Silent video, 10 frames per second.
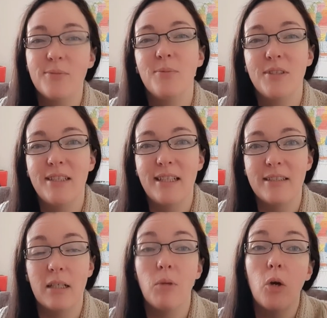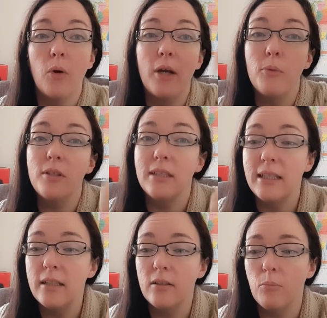We'll see you next time. Oh, I will
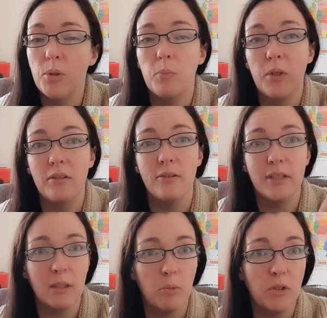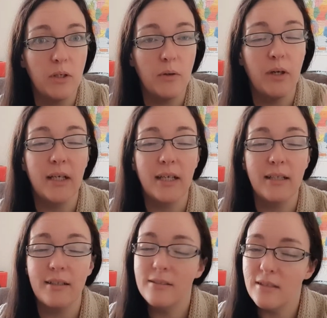link Book Bundler down below. Again,
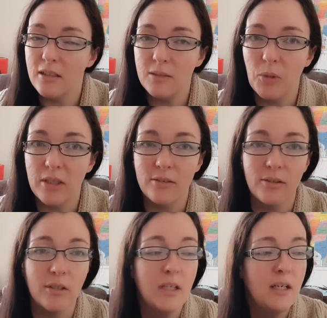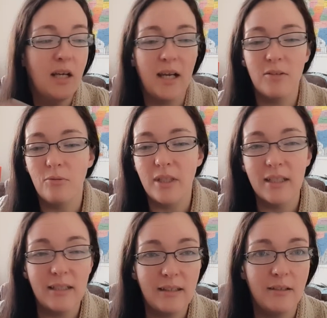it's not sponsored. I don't get
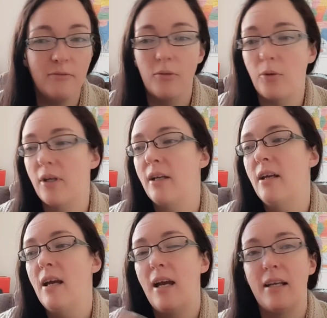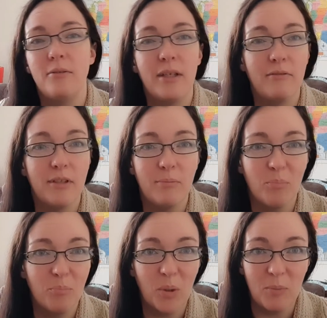anything for it. I don't have any
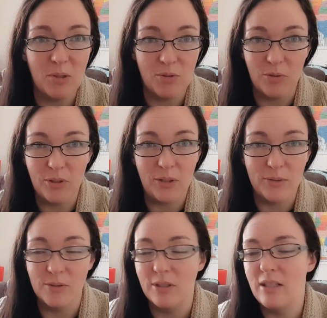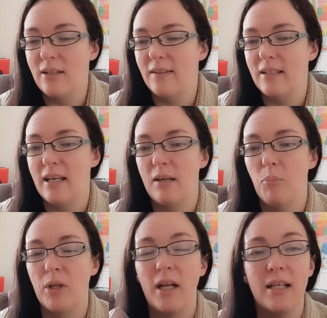promotional codes or anything like that,
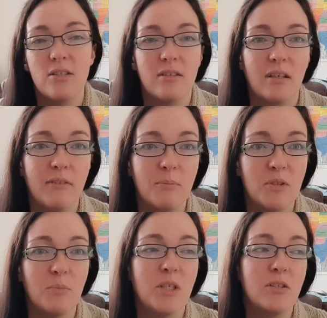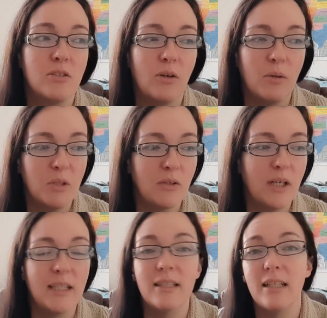but I just love them so much. So I'm going to go
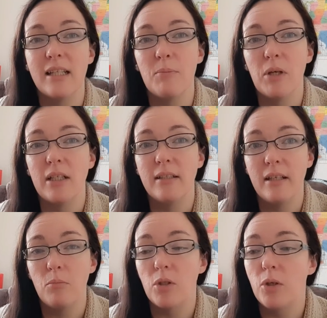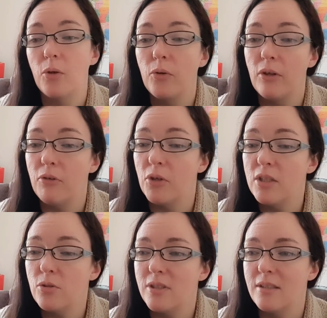ahead and link them down below. If you're
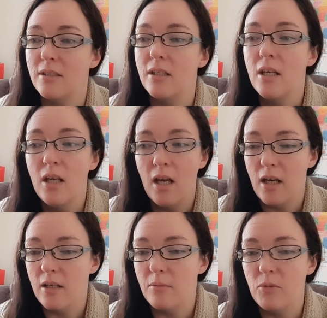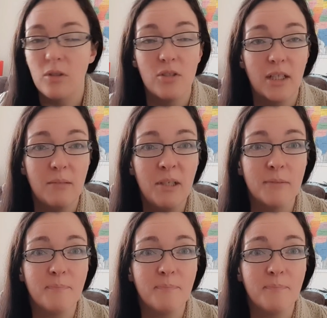interested, you can check them out.